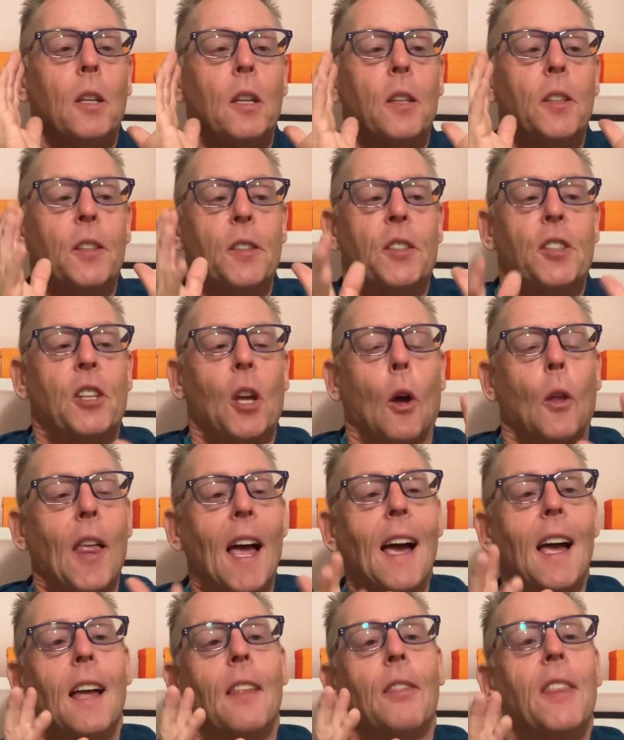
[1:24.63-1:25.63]
So
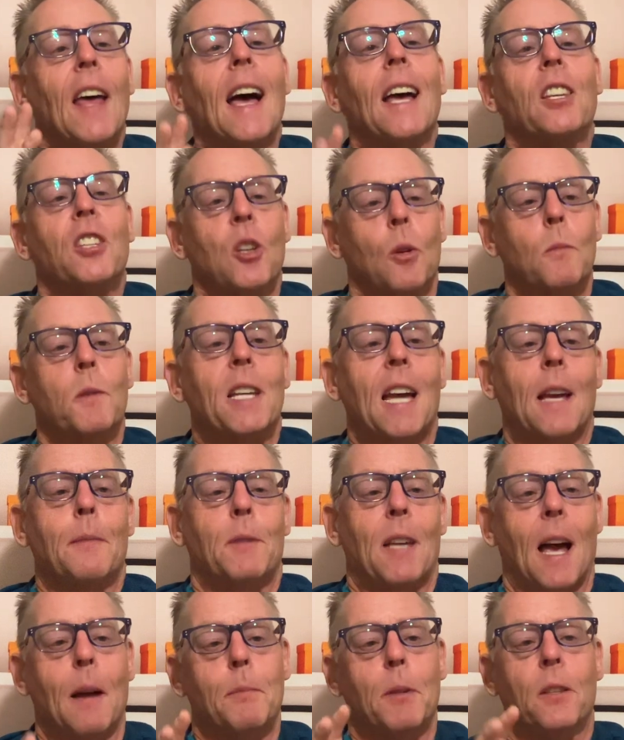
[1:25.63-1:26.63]
that, that sometimes
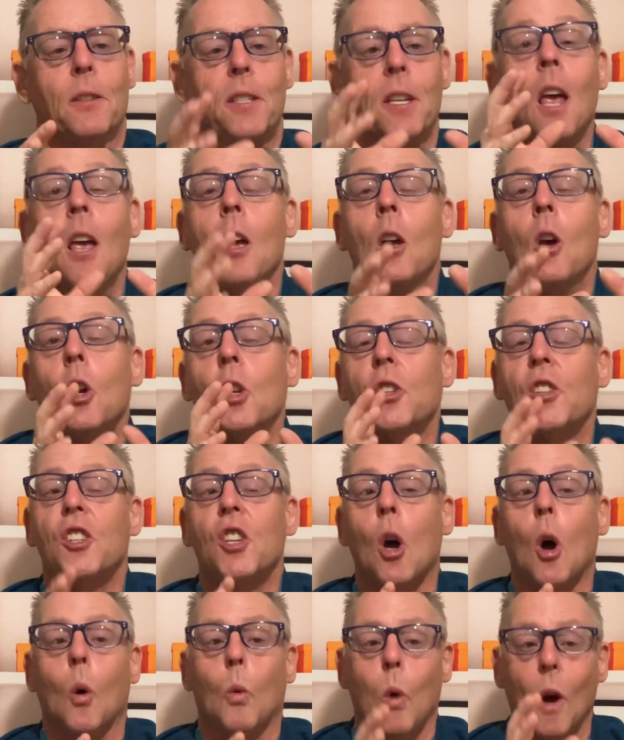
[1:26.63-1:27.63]
happens.
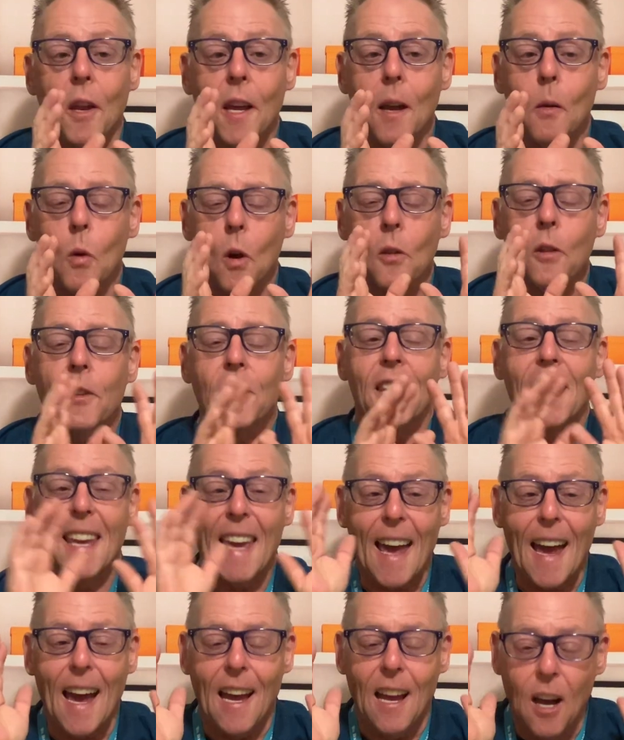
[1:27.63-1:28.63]
So what I want to
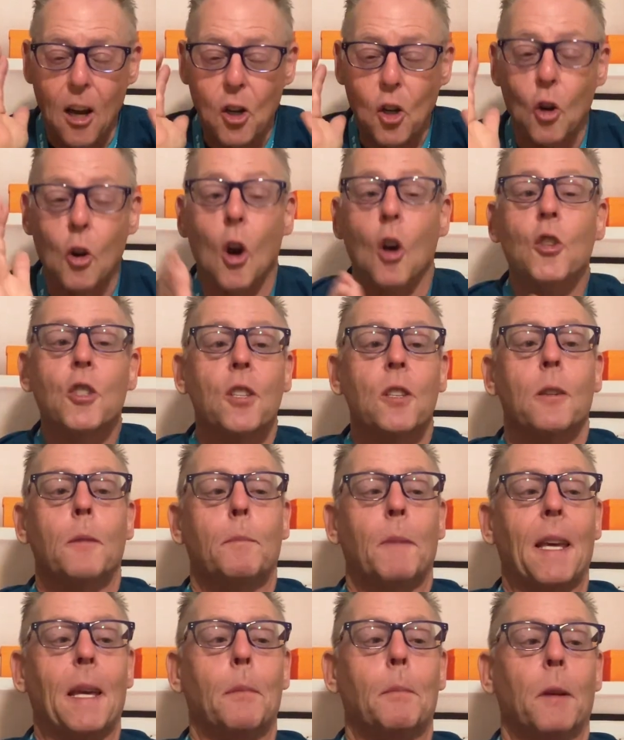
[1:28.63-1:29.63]
get across to
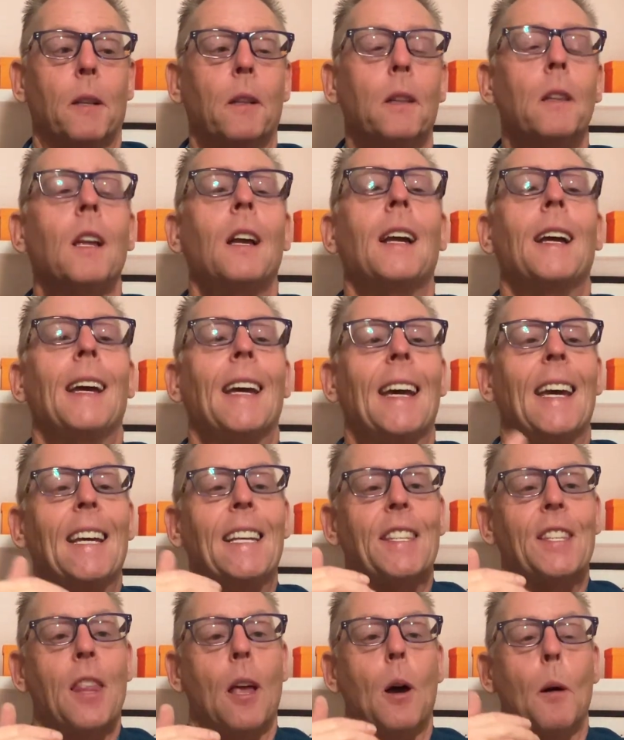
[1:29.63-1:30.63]
people
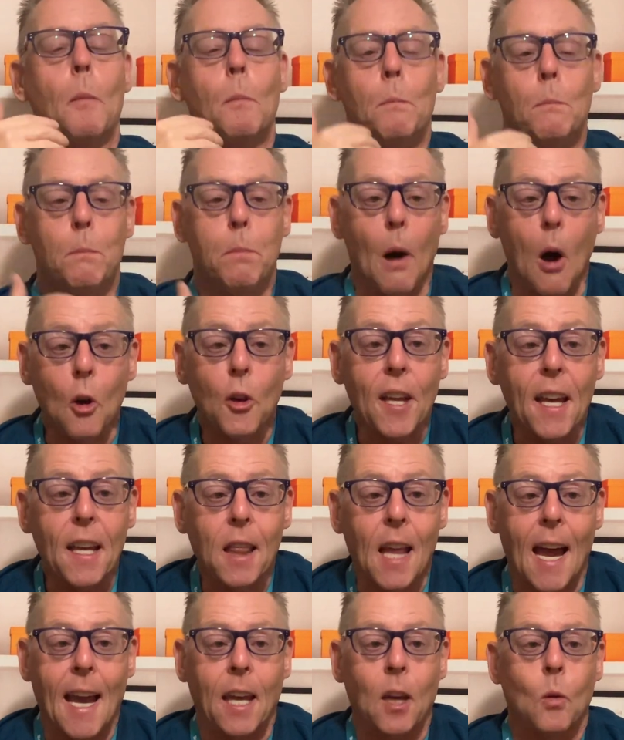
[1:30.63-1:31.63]
is that body
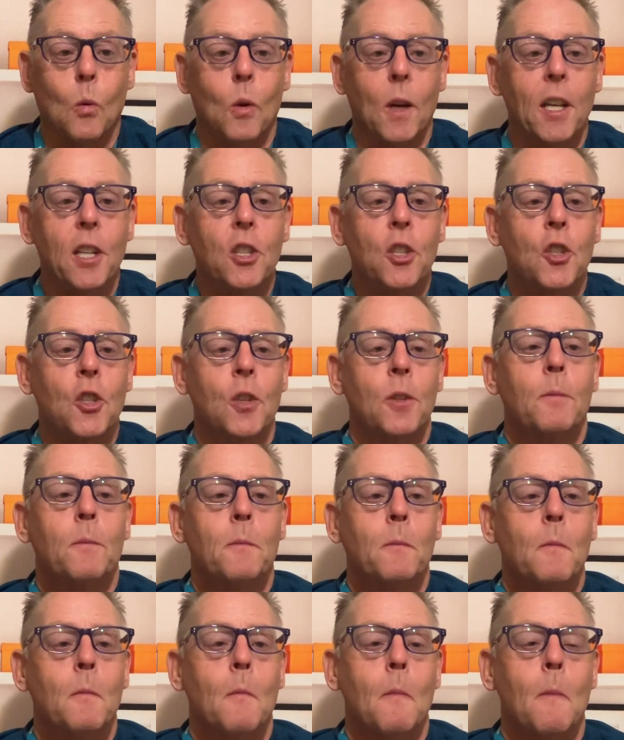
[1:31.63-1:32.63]
language
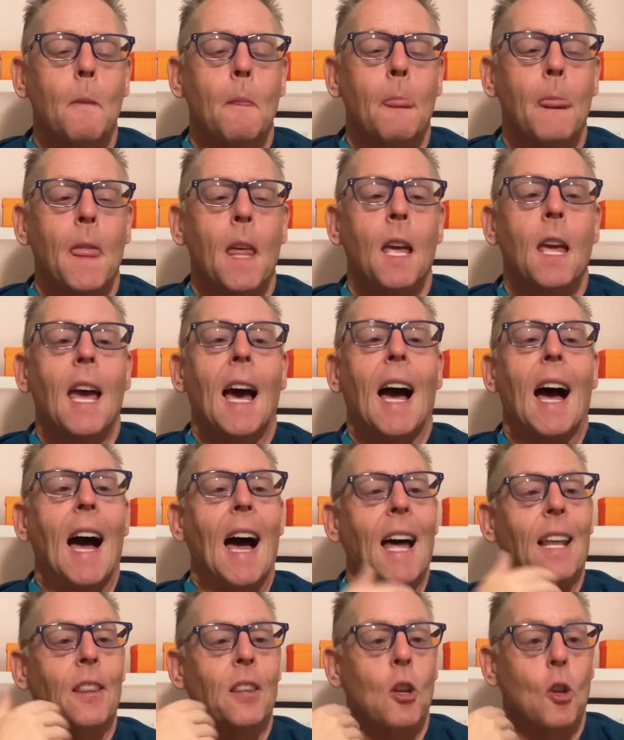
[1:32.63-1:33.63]

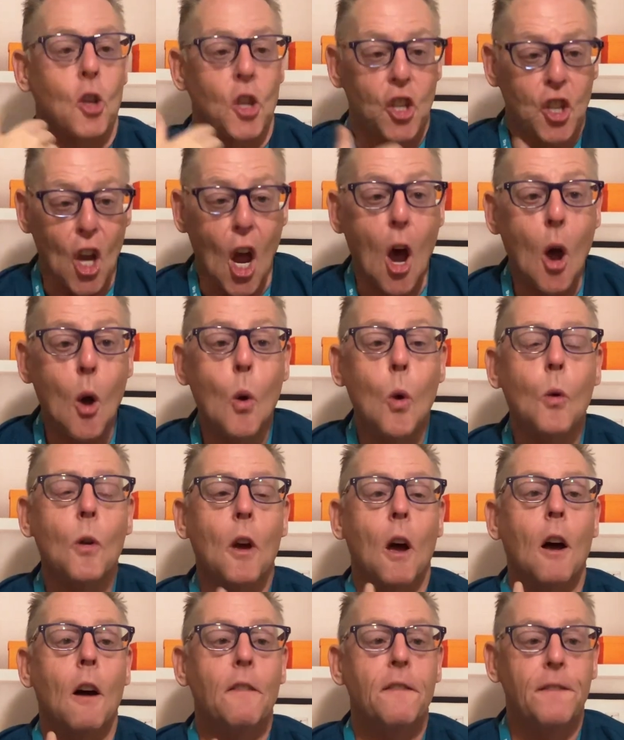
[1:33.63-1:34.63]
and tone
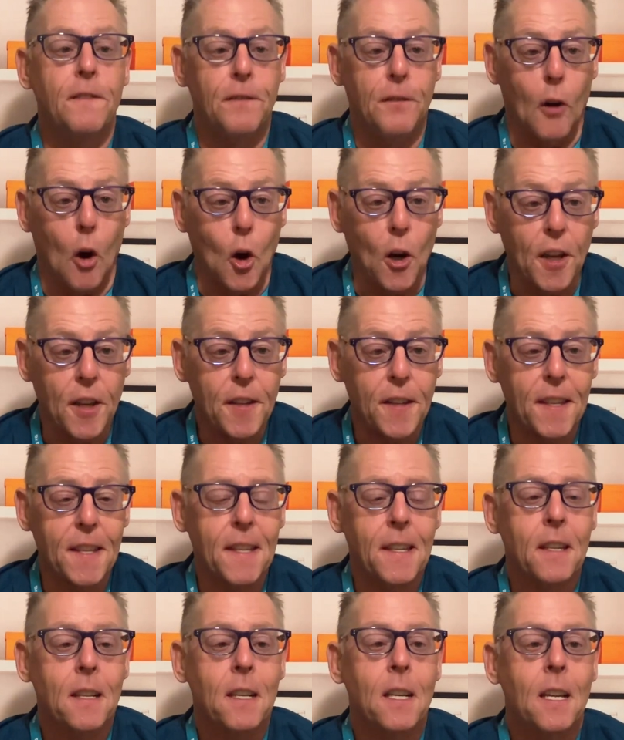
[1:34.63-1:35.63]
of
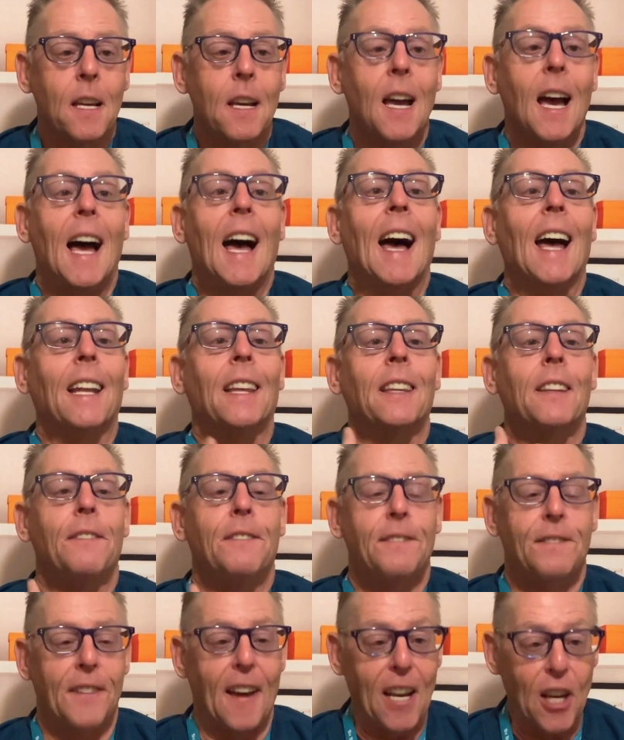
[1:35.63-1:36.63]
voice and
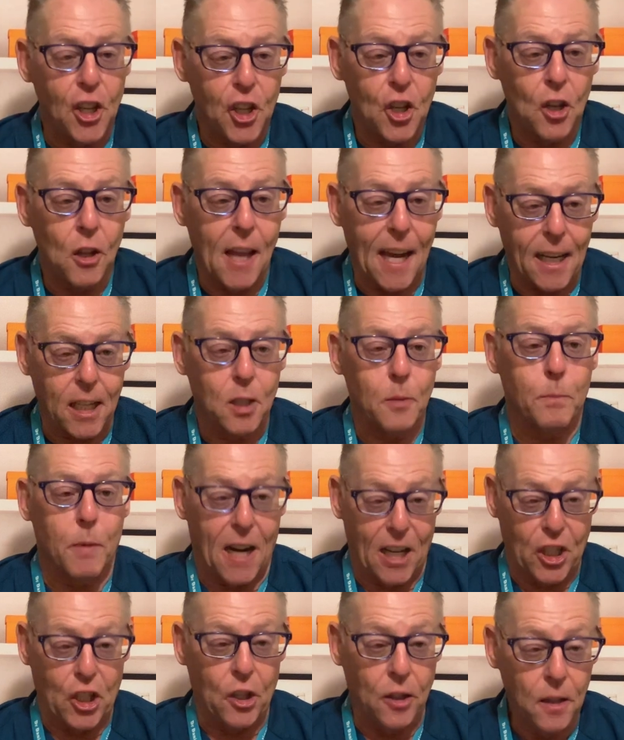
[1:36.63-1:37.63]
facial
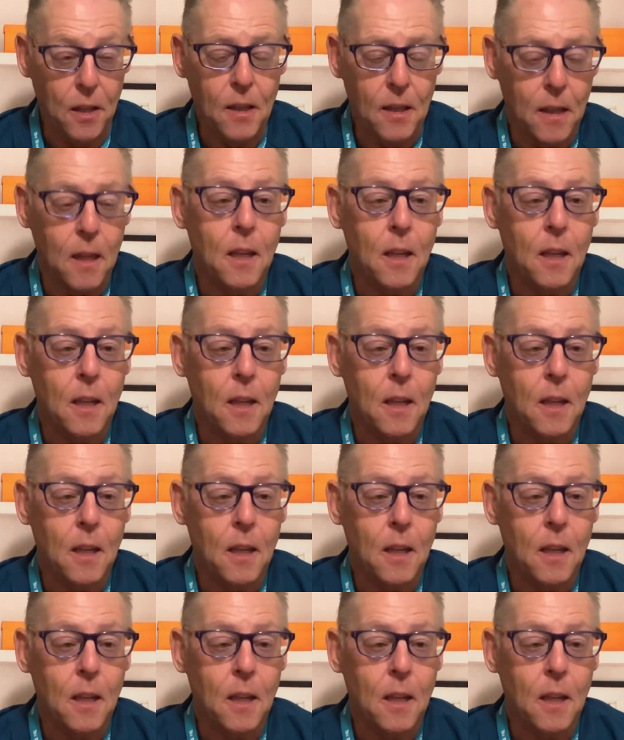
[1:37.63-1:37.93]
expression